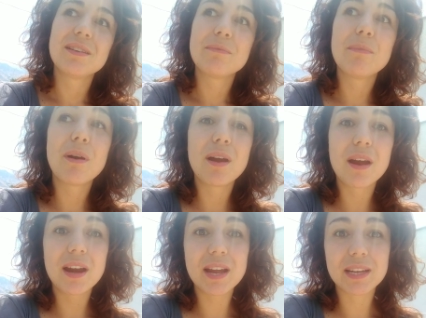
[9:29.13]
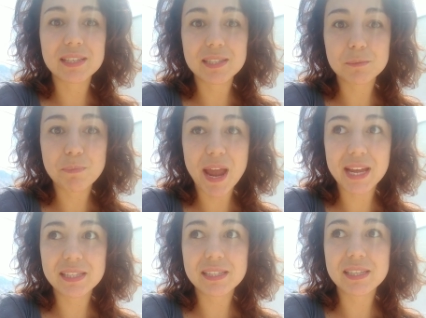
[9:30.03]
more
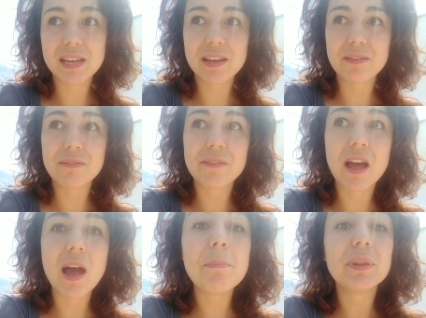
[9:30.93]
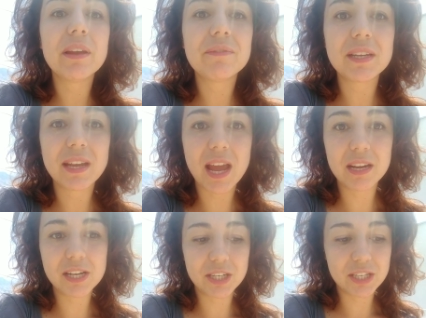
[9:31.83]
expansive, uplifting
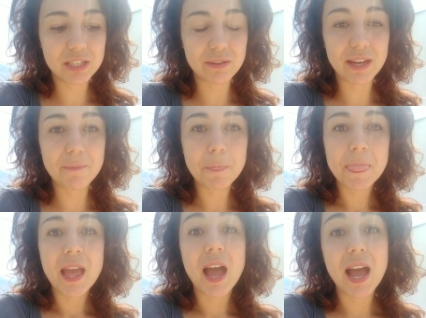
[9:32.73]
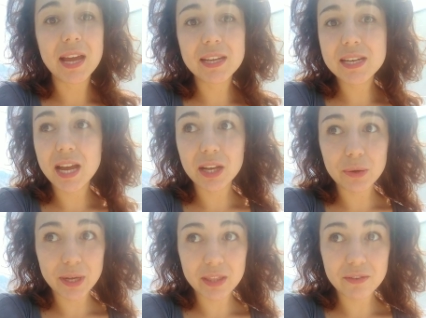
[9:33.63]
energy to it. I did not
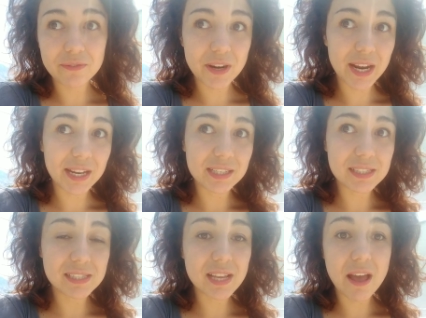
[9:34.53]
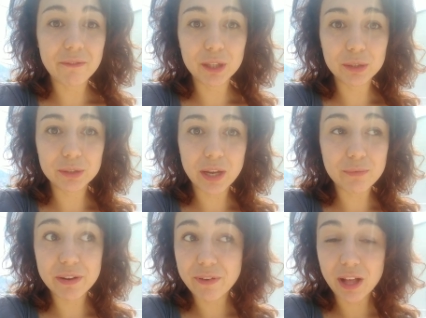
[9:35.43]
coin the phrase
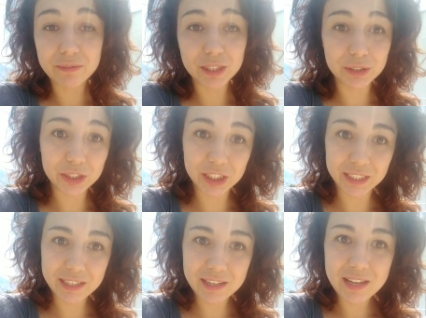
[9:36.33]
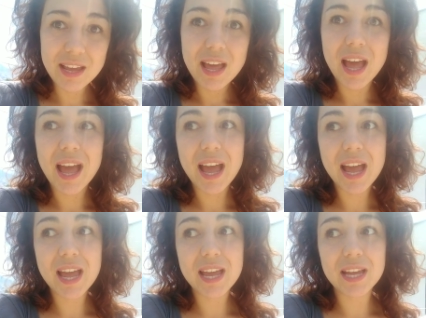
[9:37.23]
revolvolution.
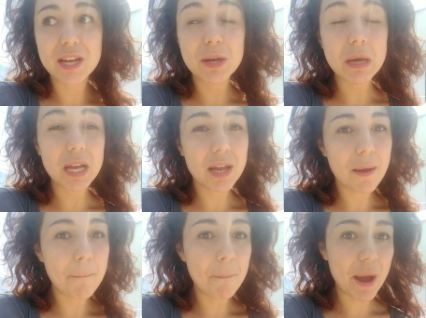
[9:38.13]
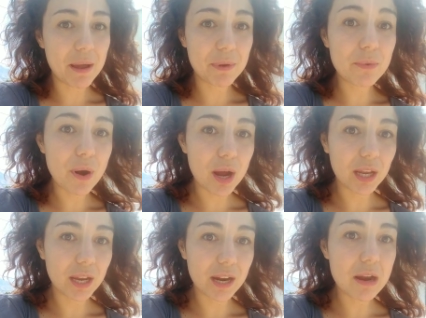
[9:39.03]
I might be wrong
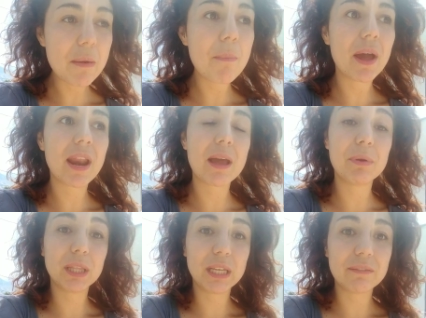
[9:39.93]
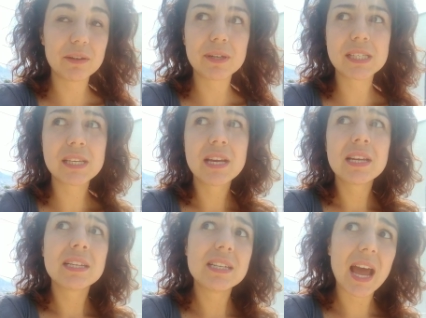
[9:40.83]
here, but I believe it was
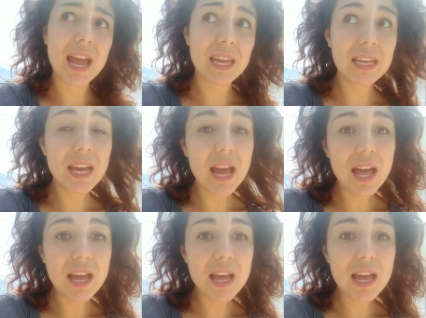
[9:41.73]
Dia